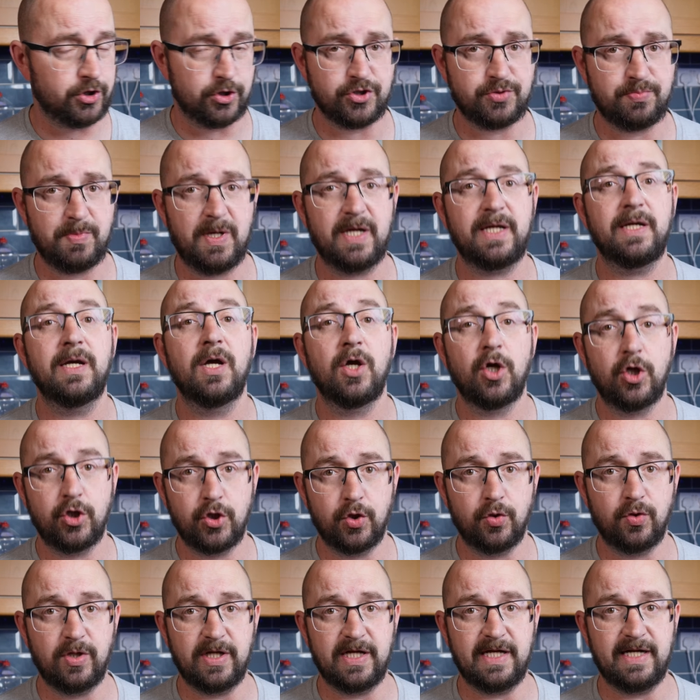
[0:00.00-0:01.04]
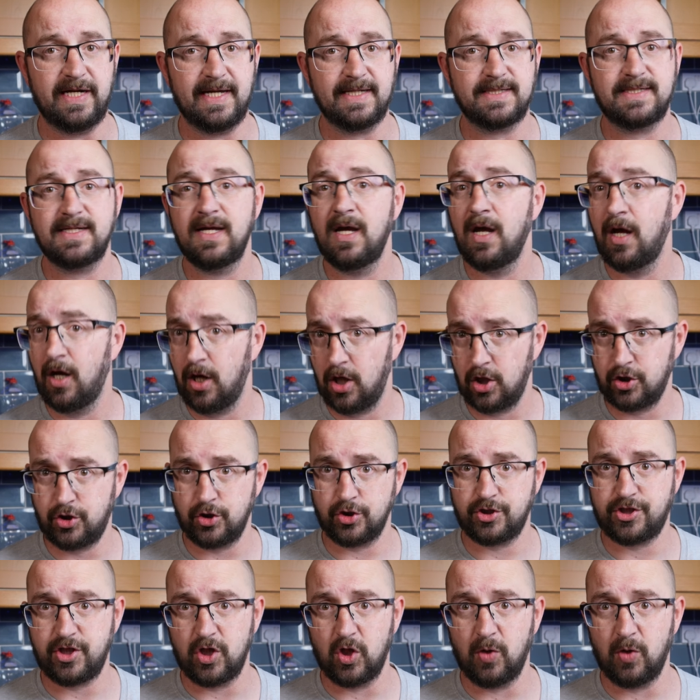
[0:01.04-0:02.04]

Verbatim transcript: trust me, you need it. Adjust it